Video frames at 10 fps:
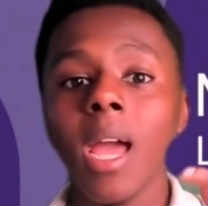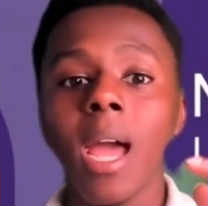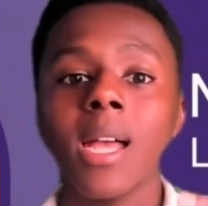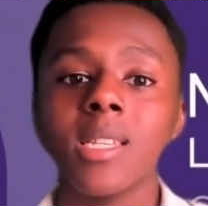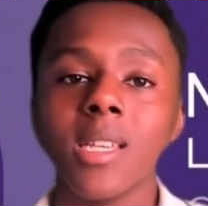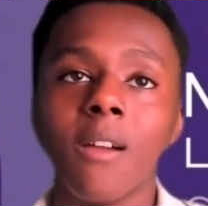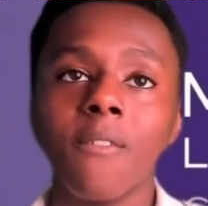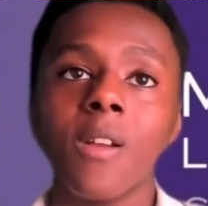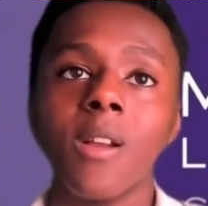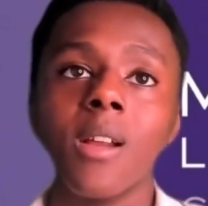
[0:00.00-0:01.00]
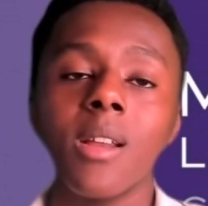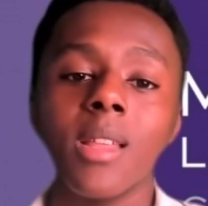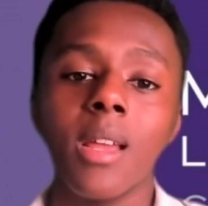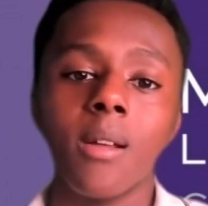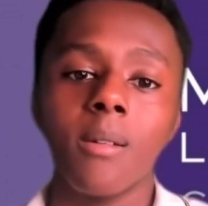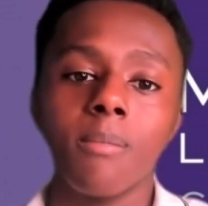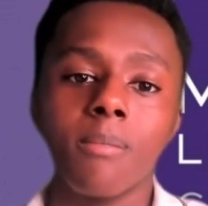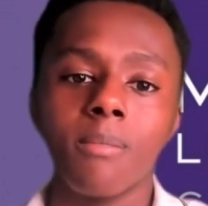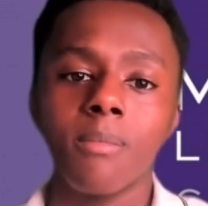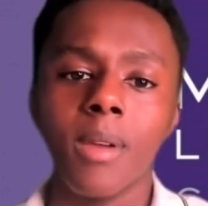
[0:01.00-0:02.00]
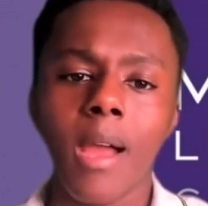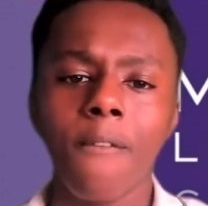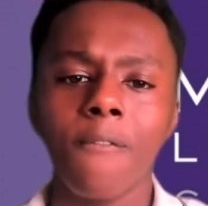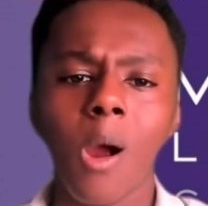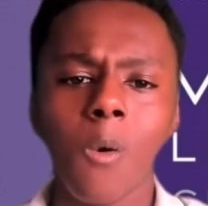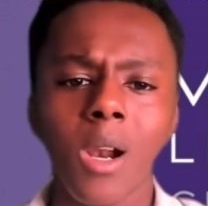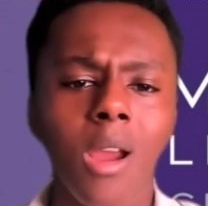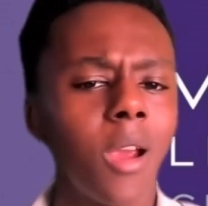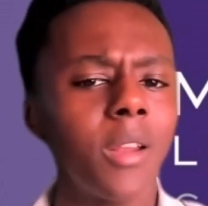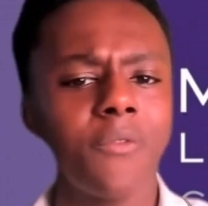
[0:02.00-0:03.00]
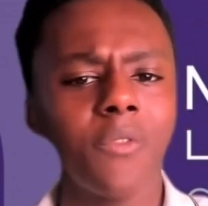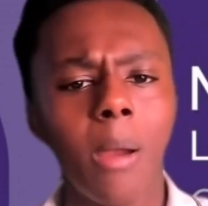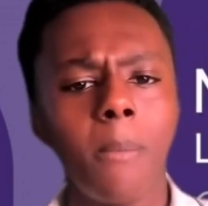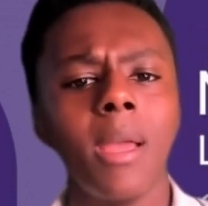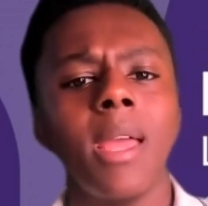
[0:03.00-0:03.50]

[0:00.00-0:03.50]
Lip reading: As I've heard, I forgot where I heard it from.